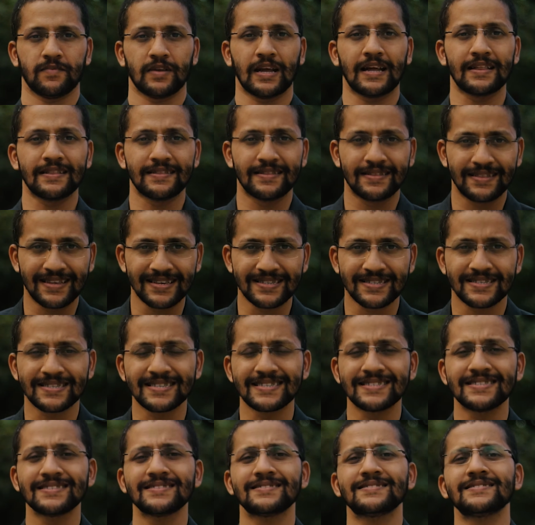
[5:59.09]
And this
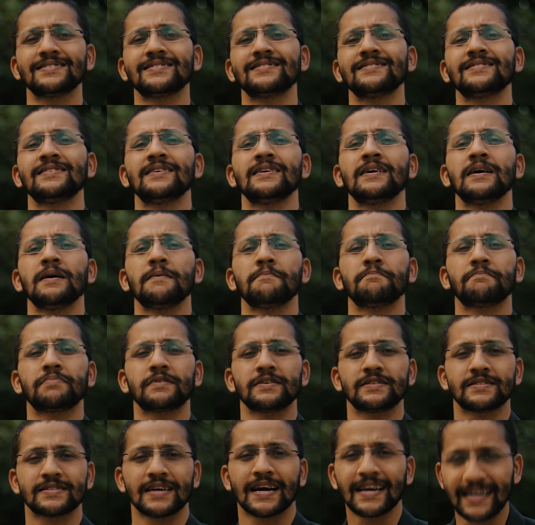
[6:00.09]
is the
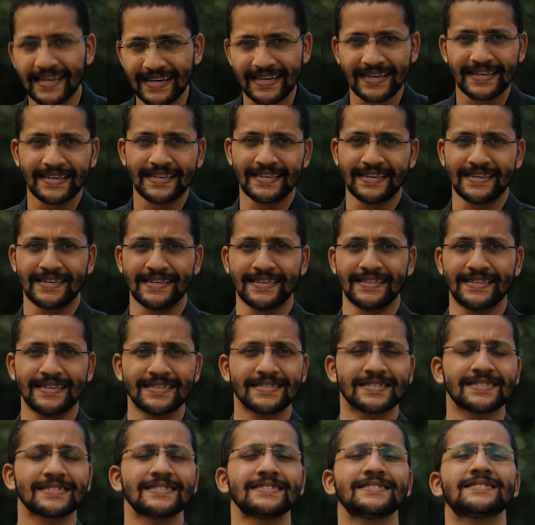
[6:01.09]
presiding deity.
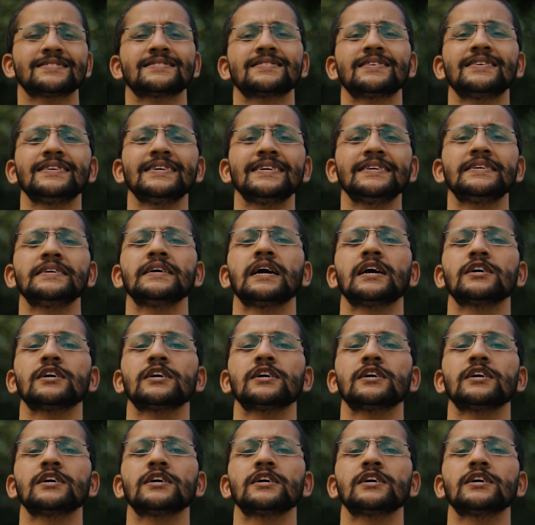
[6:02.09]
This is the deity